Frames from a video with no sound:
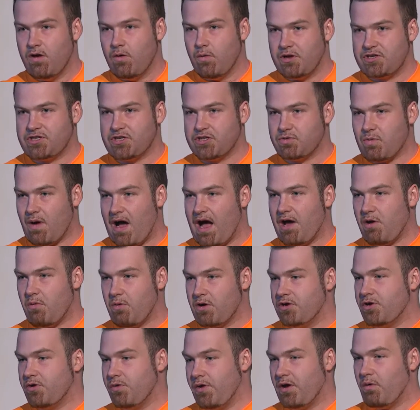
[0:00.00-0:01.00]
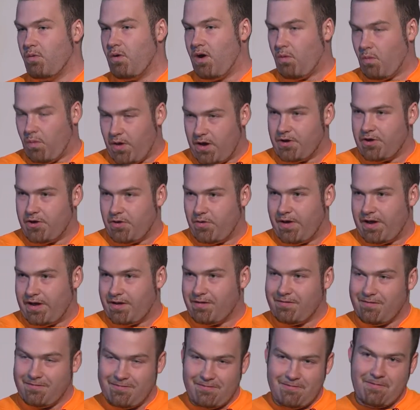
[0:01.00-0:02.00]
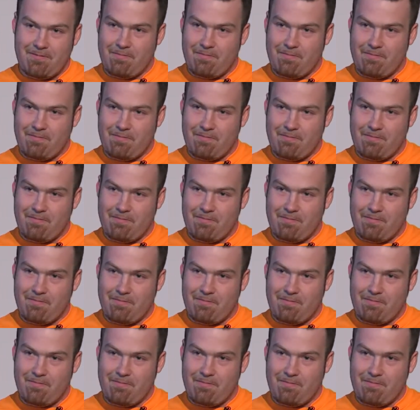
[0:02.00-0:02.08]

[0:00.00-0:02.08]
which is why we're doing what we're doing,